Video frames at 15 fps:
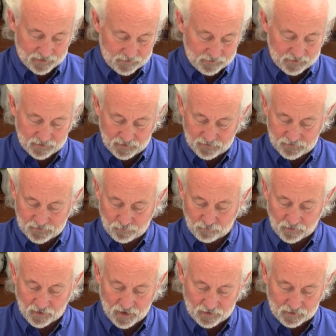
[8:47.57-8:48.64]
add uh, some
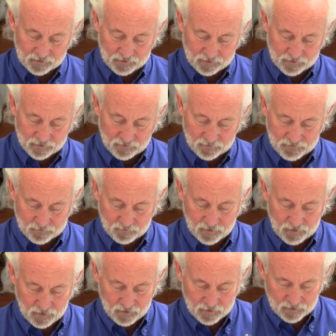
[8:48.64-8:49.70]
broccoli in there or some
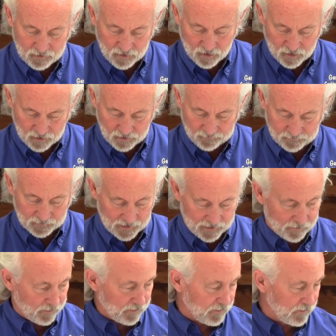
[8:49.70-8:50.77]

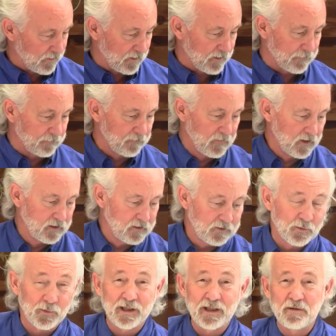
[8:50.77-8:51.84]
cauliflower or
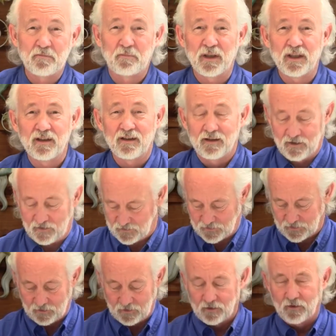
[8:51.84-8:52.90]
green
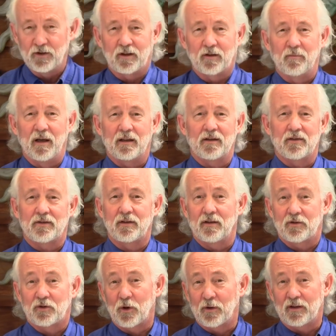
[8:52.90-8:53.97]
beans. You know, you can make this in
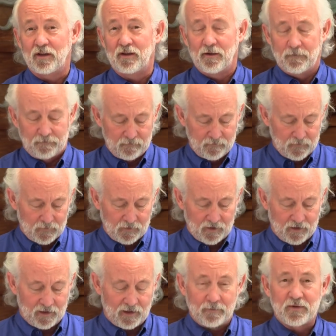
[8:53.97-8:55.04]
a turkey
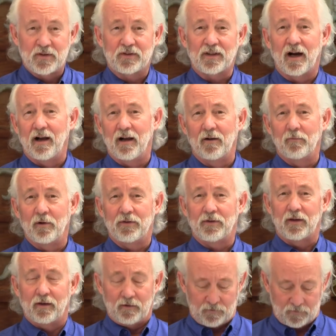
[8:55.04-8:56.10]
uh, style
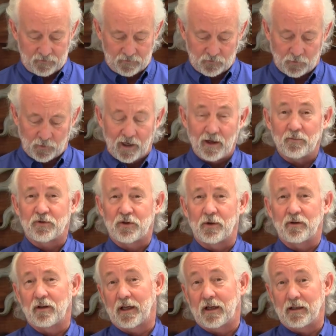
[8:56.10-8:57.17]
with the ground
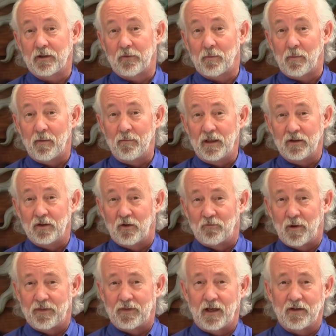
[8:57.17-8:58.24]
turkey, like I did with my
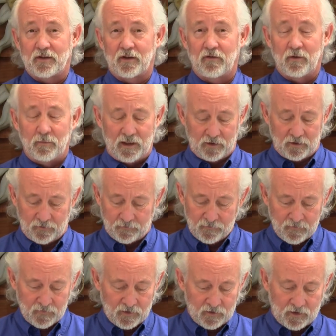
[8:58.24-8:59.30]
meatloaf, my Thanksgiving meatloaf.
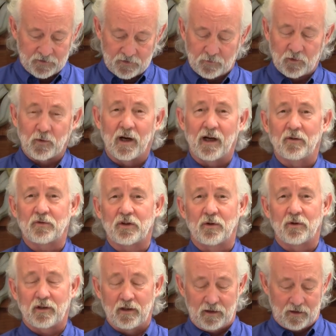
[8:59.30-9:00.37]
Get some ground
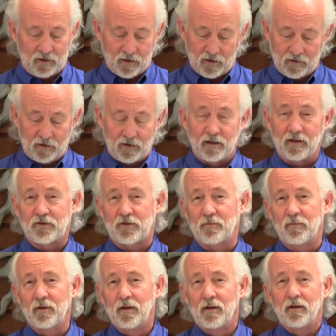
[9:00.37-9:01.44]
turkey in there. You can get
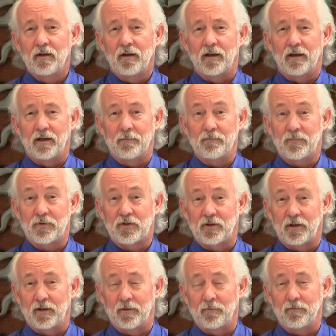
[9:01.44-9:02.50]
some uh,
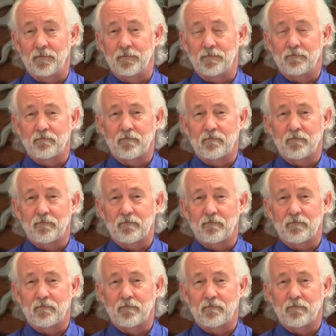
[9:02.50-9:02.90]
some